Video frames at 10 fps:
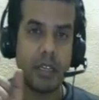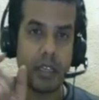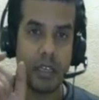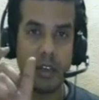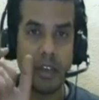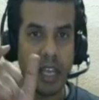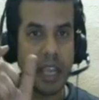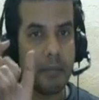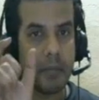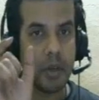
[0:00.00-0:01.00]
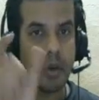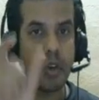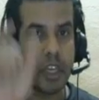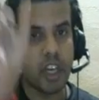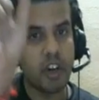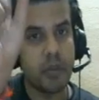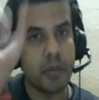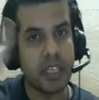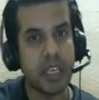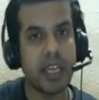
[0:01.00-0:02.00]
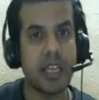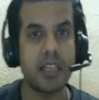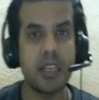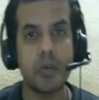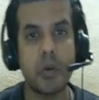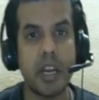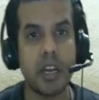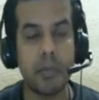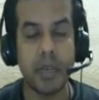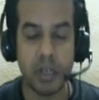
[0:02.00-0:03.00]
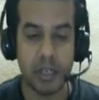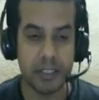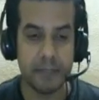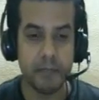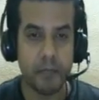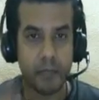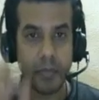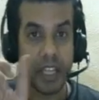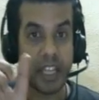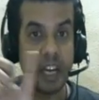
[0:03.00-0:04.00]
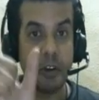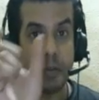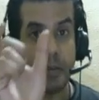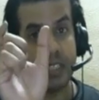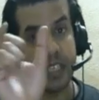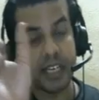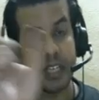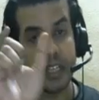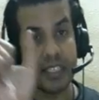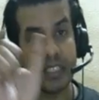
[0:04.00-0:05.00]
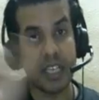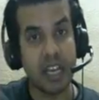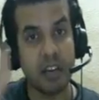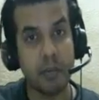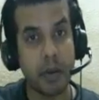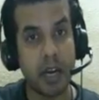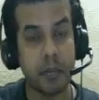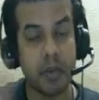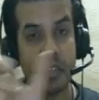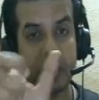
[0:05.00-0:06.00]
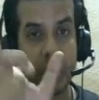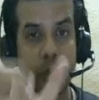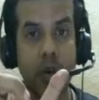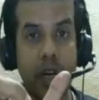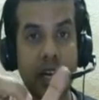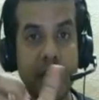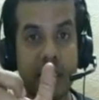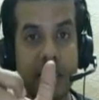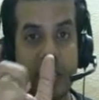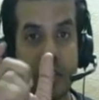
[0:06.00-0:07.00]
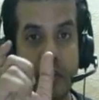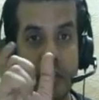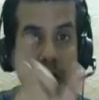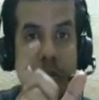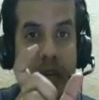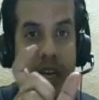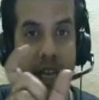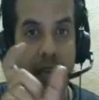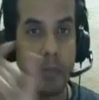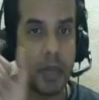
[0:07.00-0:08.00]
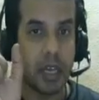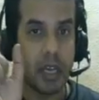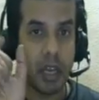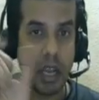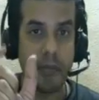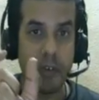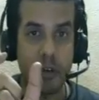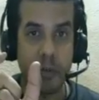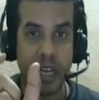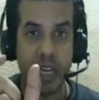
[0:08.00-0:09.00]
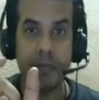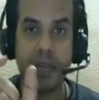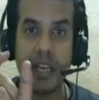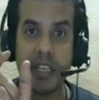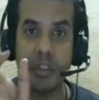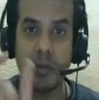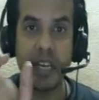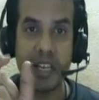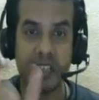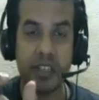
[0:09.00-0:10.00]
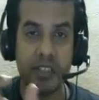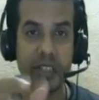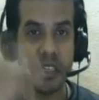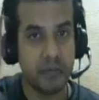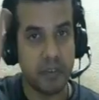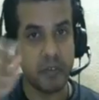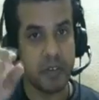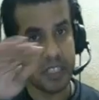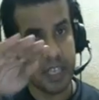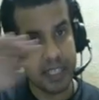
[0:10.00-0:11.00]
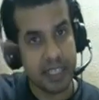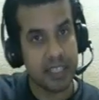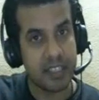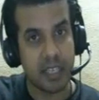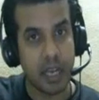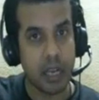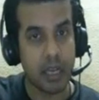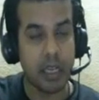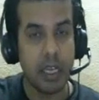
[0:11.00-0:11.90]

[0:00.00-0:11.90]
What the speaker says: the name Nokia would be there in the URL, because that will be present in the slug part, because the URL consists of the domain name. After domain name, that is domain extension / and slug.